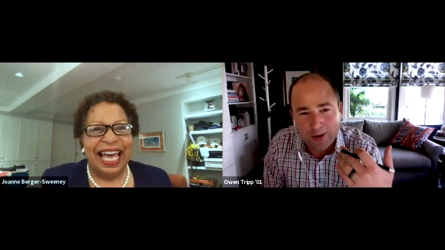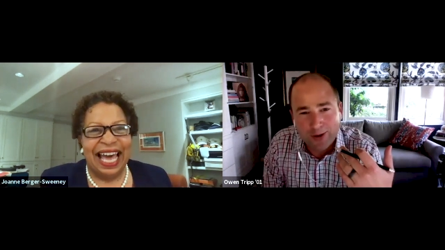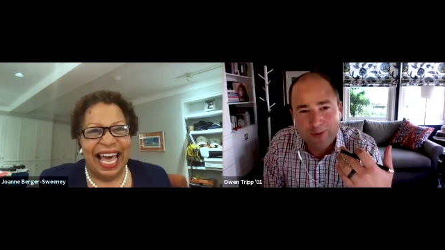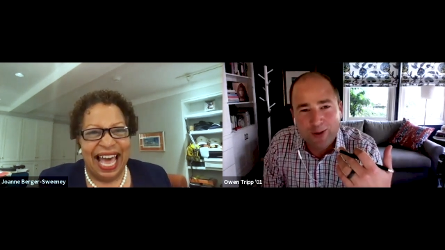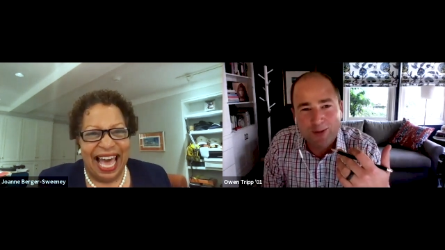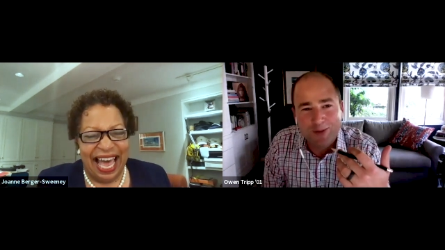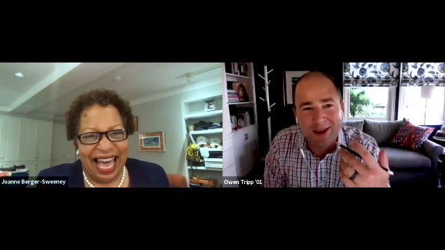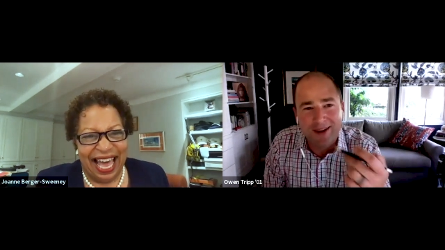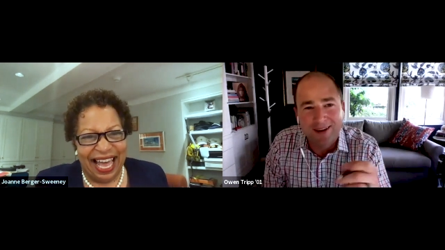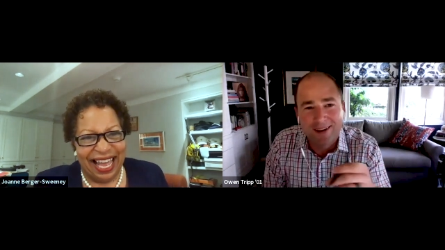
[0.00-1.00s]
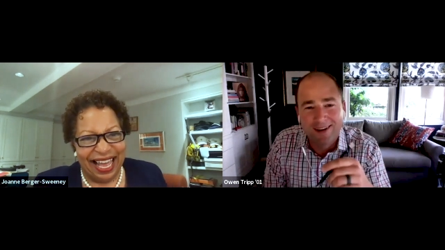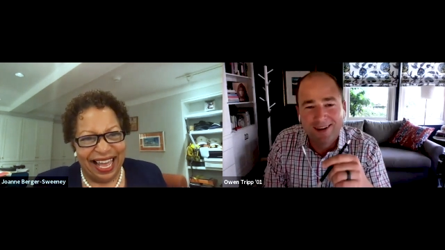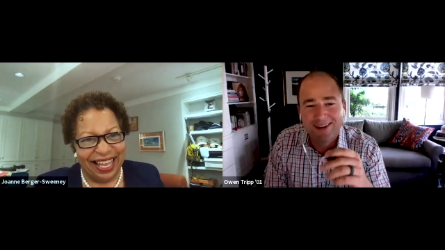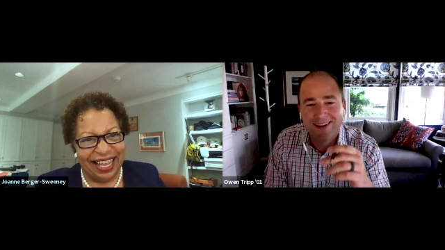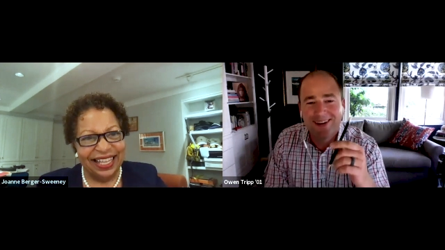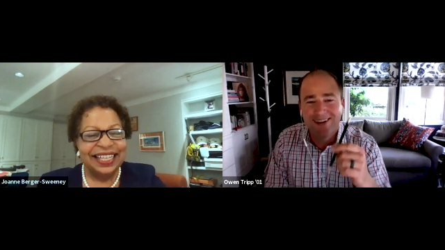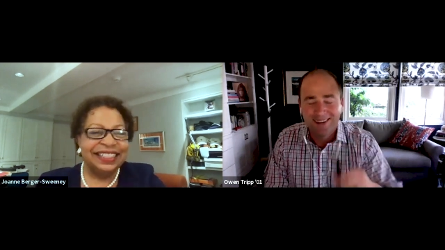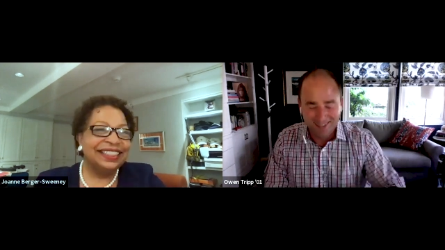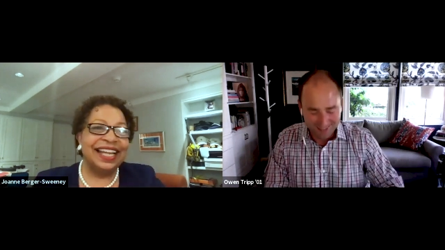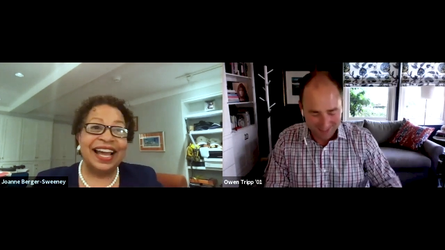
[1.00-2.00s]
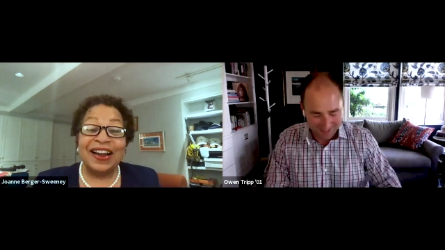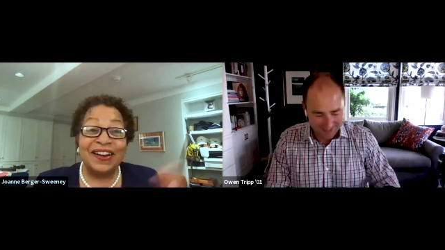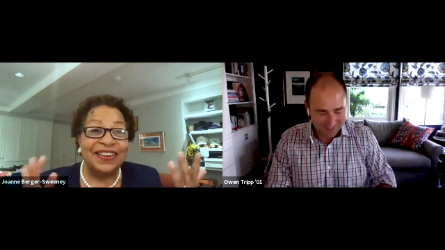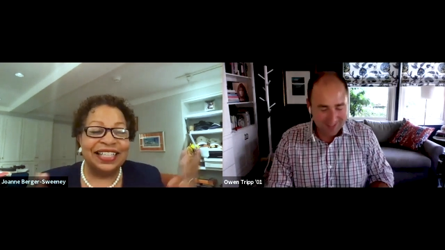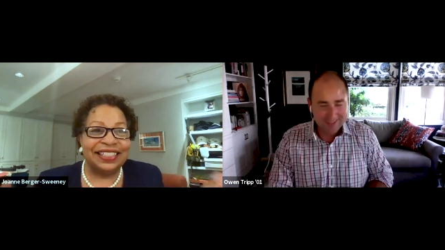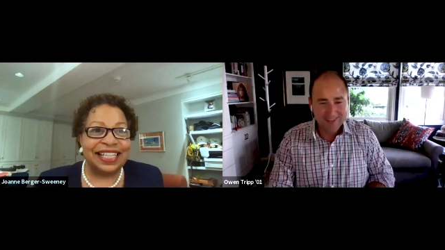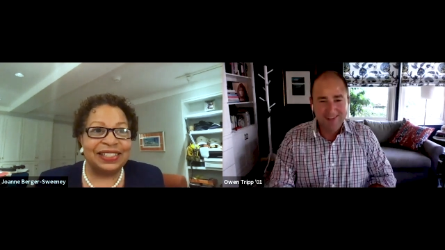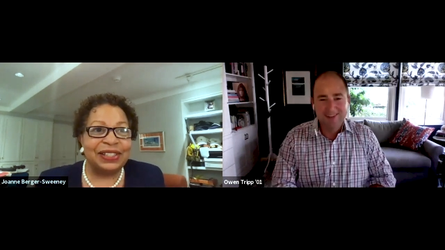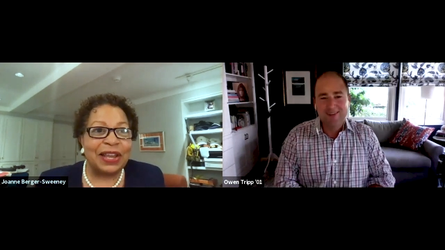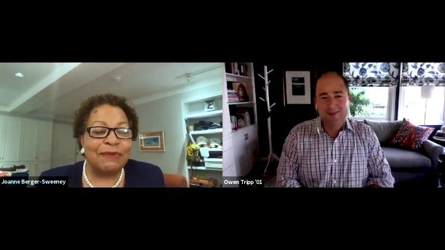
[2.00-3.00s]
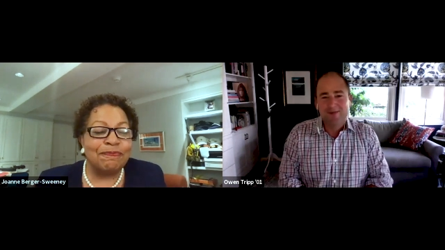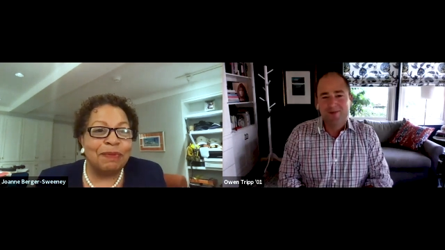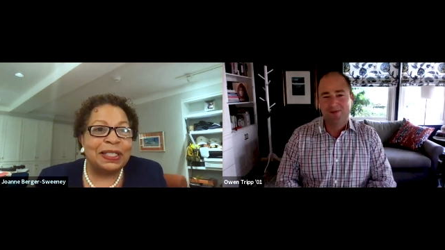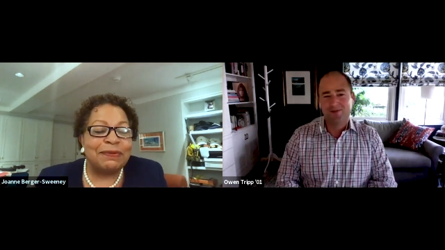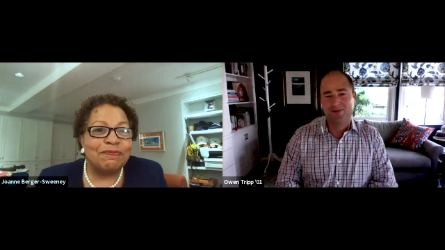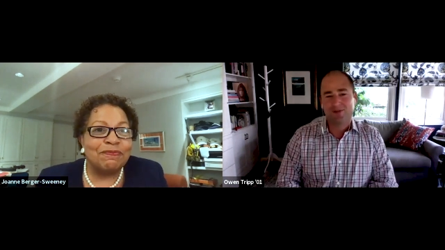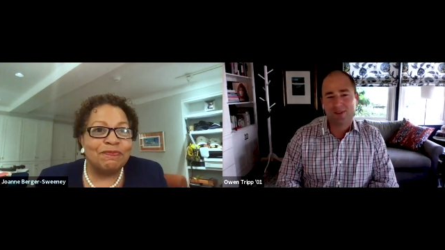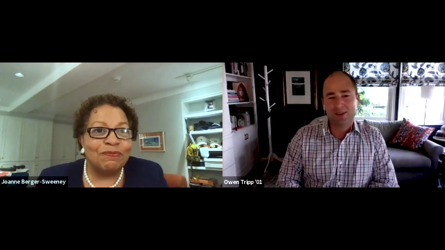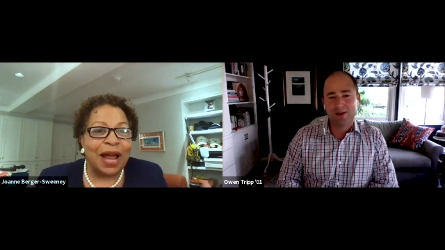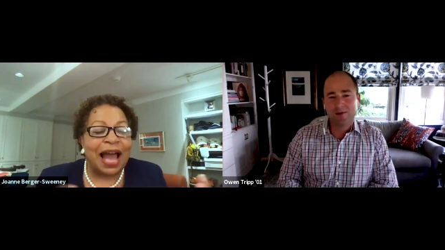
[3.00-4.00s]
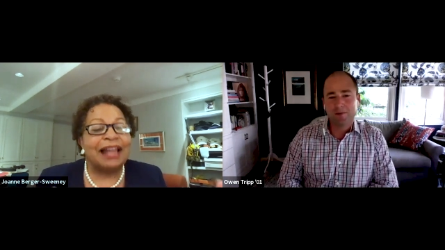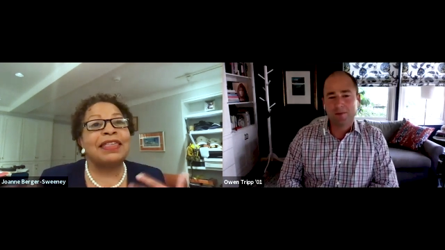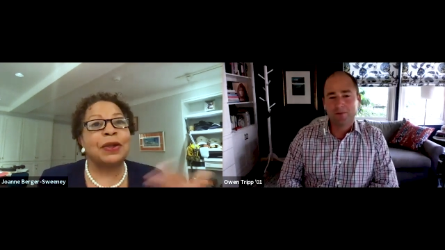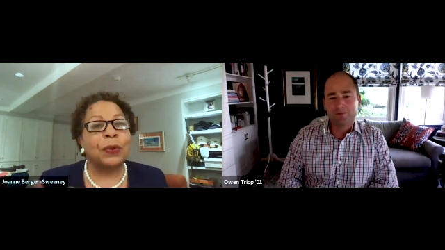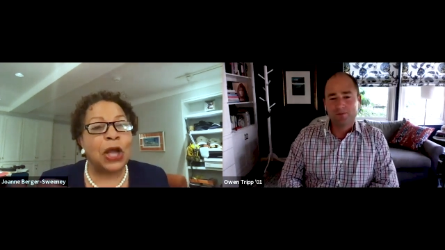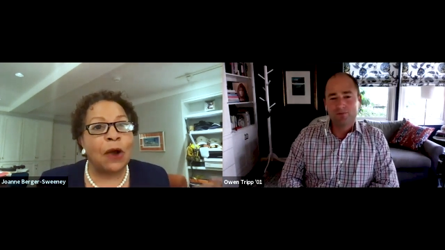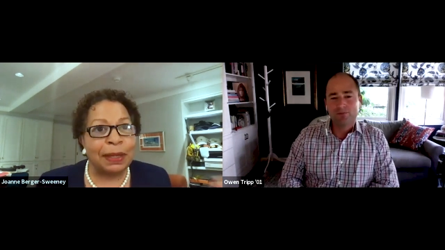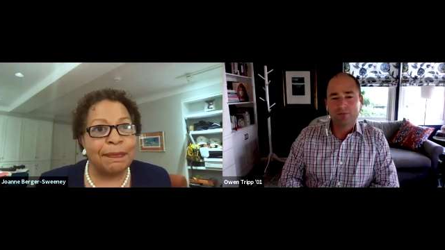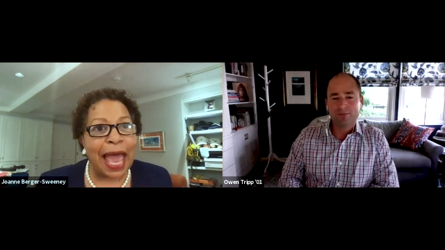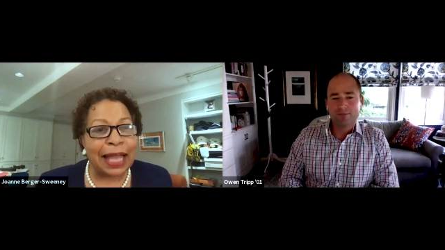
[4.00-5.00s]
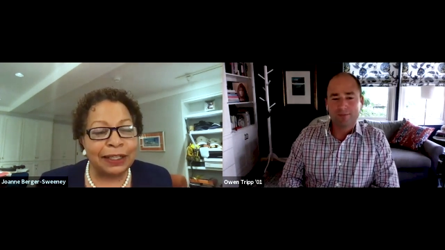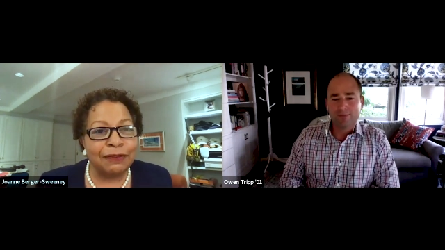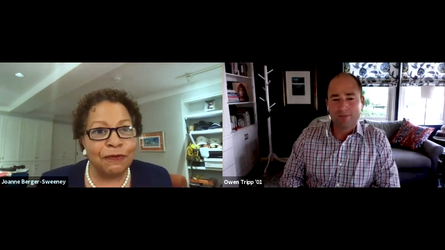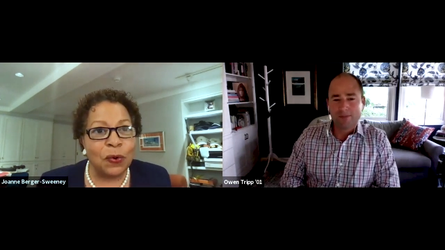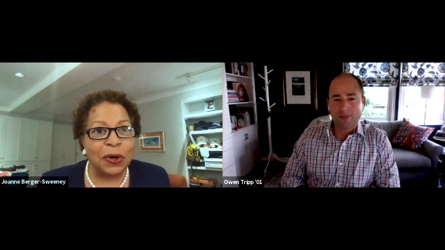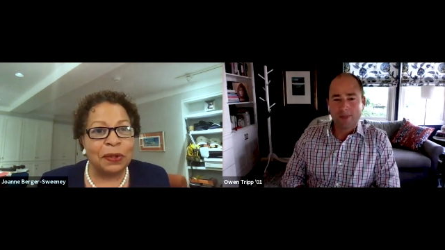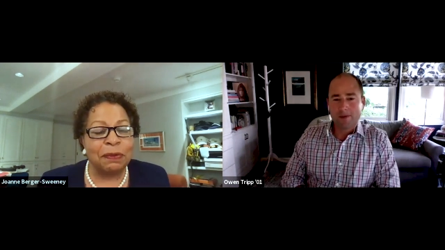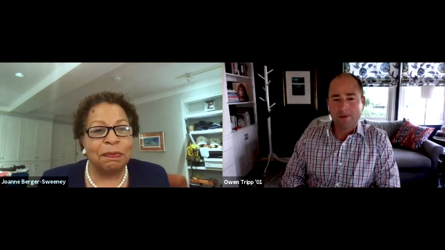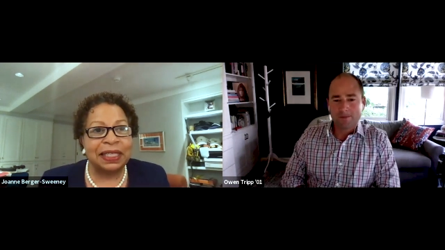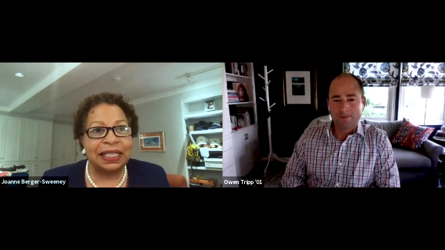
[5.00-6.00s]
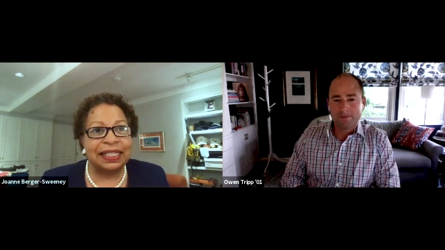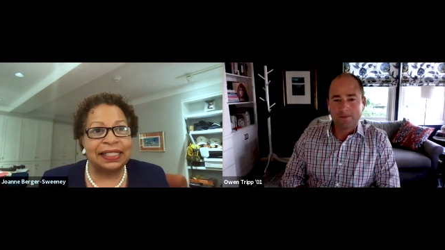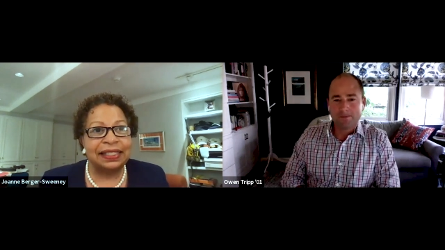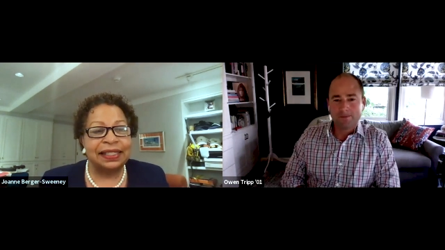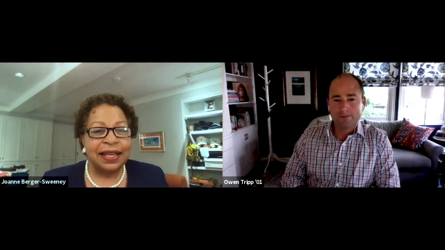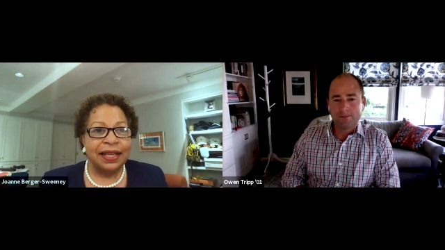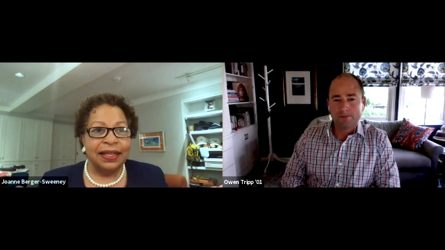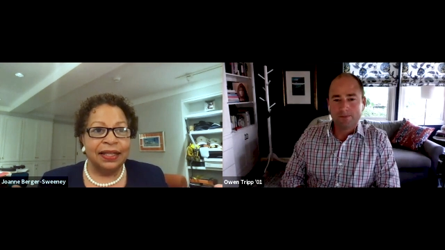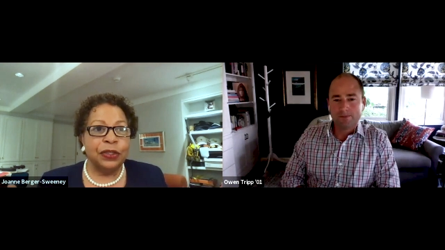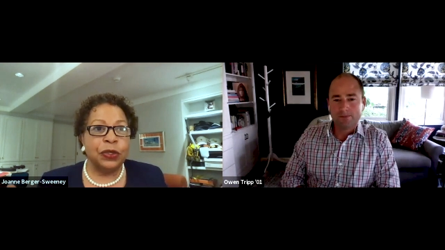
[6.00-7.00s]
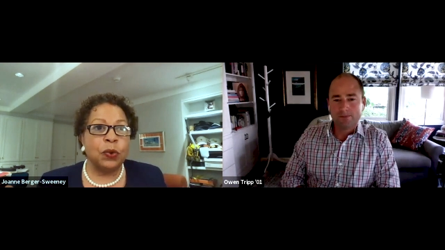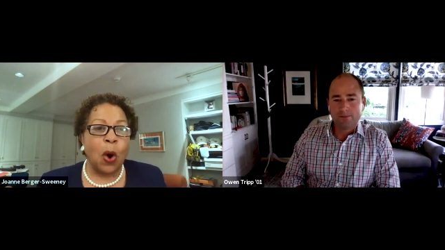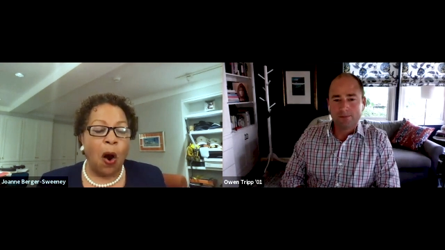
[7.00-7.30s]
Speaker 1: interviewing me?
Speaker 2: No, it, it, it but... I think we're going back and forth, because you